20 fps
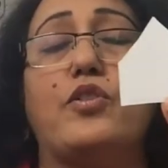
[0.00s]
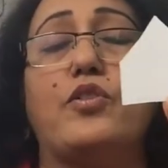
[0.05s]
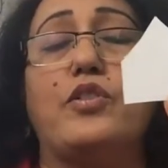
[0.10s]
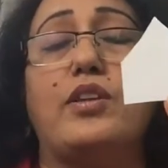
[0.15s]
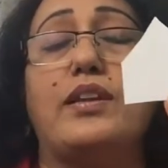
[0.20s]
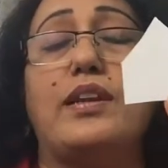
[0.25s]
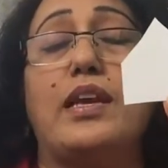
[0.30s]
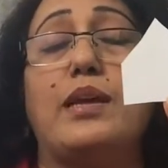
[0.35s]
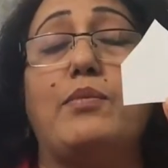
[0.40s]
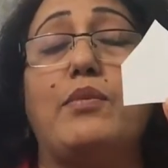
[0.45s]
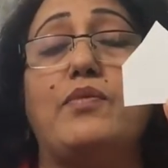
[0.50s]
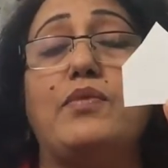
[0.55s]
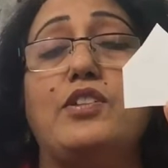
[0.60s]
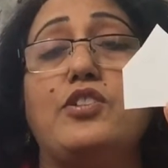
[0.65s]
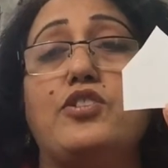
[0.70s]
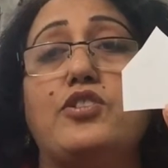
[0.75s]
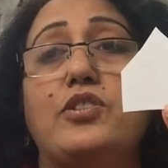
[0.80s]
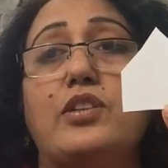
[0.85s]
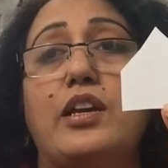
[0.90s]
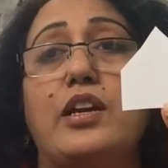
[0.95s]
the name of the
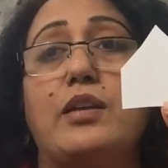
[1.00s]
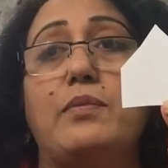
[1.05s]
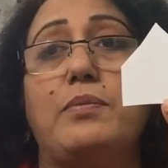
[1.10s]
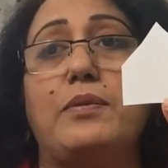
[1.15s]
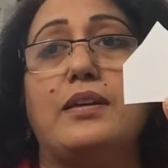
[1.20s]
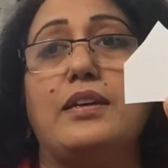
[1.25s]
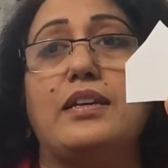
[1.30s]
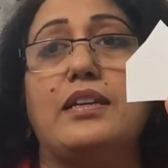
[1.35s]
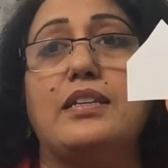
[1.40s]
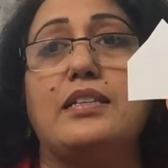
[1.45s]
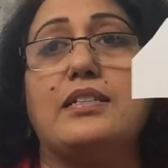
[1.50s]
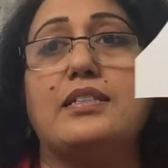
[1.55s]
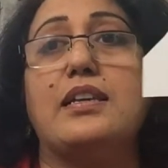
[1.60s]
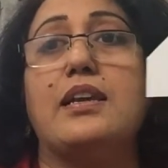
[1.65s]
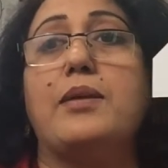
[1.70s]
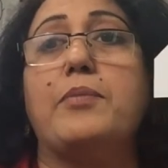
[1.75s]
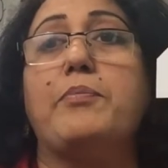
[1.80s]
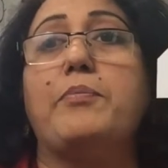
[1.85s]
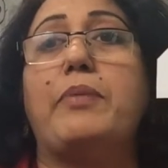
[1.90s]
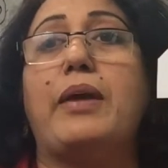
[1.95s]
shape is
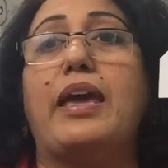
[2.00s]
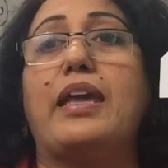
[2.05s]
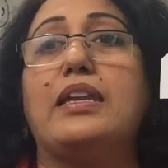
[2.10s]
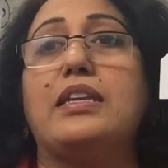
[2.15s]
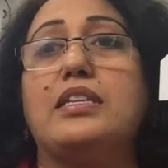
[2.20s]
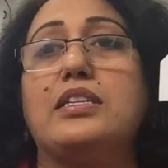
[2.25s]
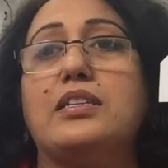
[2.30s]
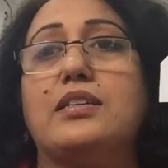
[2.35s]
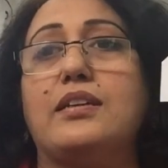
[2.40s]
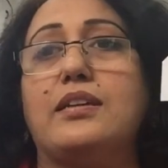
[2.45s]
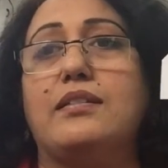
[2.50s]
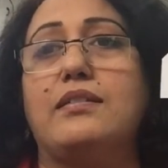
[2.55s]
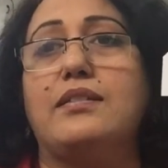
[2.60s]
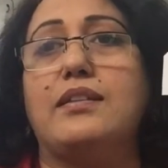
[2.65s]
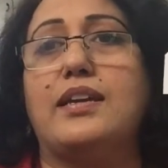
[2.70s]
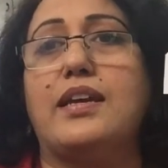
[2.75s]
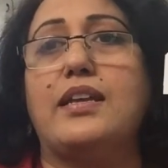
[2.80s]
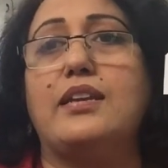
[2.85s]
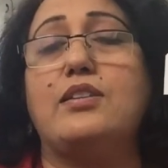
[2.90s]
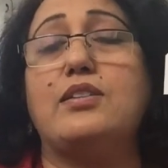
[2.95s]
pentagon.
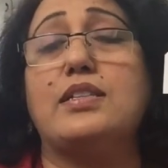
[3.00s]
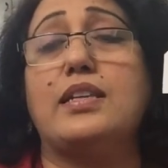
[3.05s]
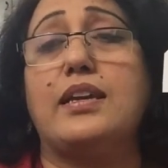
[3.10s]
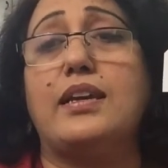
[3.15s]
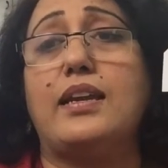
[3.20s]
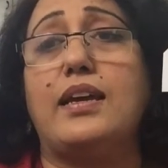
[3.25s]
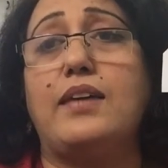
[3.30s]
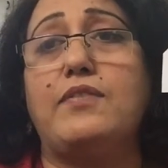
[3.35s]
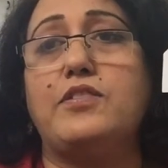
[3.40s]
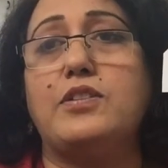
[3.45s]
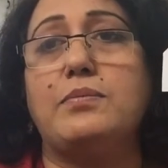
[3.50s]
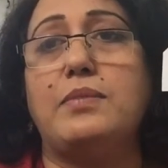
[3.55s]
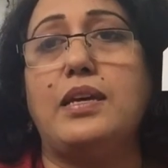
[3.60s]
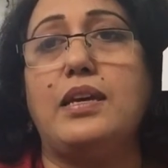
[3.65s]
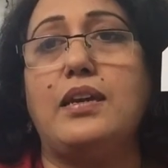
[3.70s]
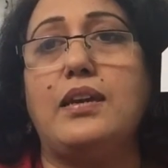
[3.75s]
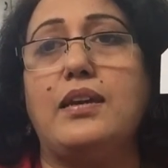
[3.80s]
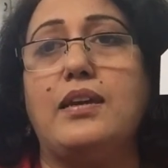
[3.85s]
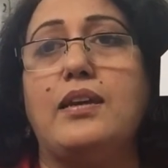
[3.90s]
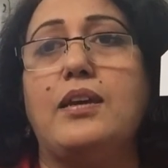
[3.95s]
Can you say it after me?
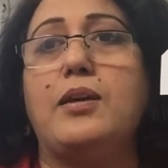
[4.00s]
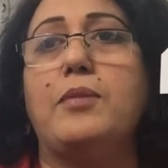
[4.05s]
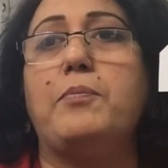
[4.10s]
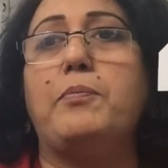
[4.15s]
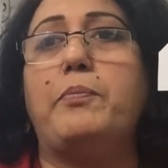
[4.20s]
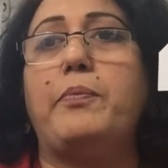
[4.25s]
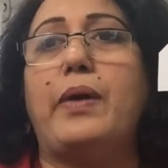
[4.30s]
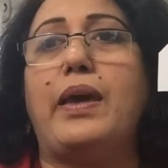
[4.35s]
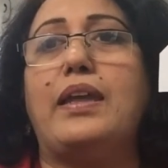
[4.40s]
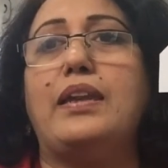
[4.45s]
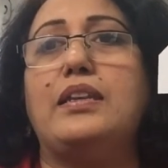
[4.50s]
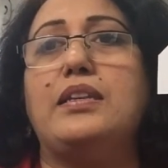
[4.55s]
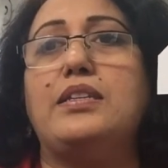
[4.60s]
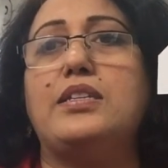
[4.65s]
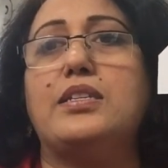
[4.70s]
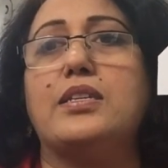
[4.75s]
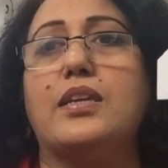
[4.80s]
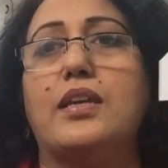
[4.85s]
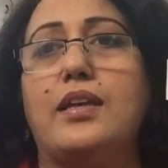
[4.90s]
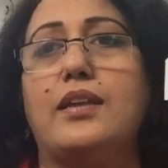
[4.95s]

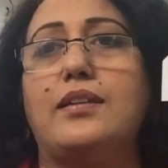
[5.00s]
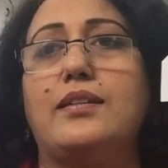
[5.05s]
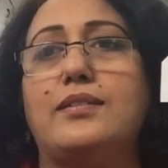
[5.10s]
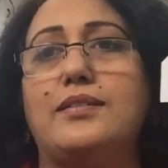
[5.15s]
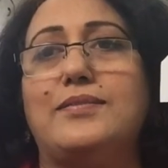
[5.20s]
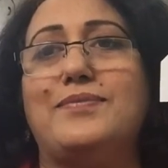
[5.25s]
Pentagon.